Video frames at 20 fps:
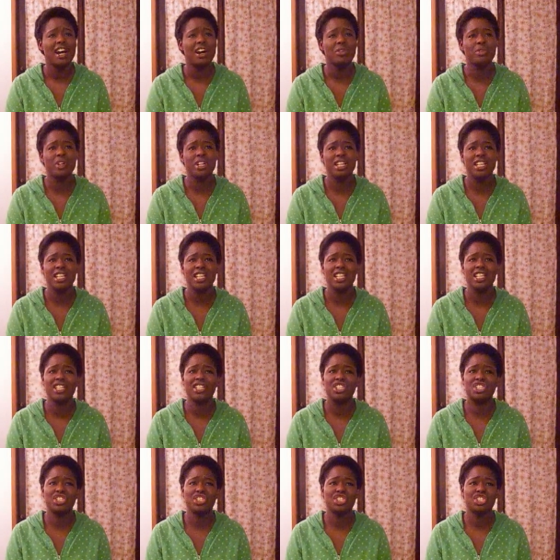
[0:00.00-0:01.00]
I want to
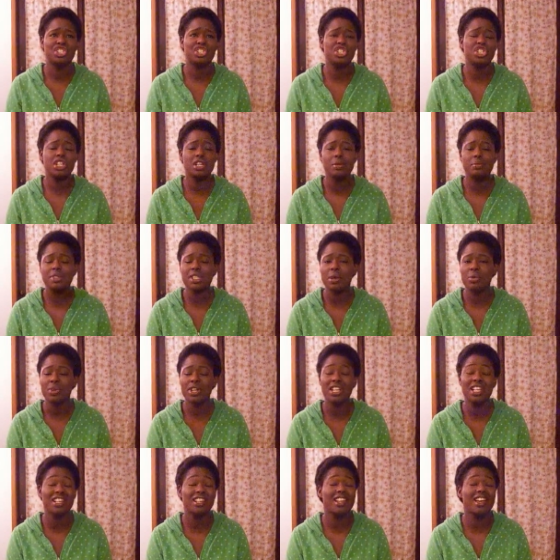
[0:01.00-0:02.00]
eat just chips, I
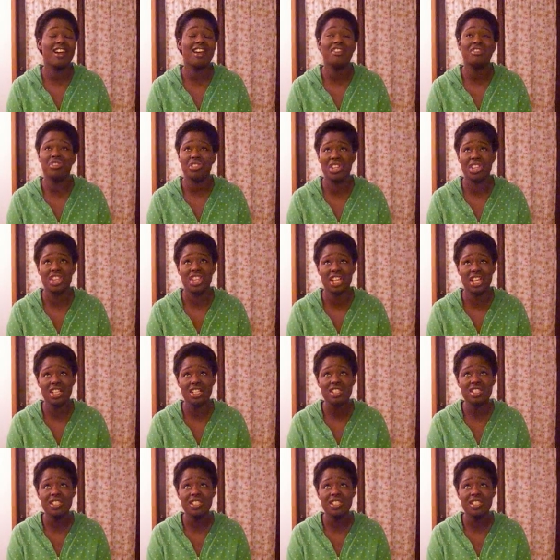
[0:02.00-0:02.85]
want to eat everything.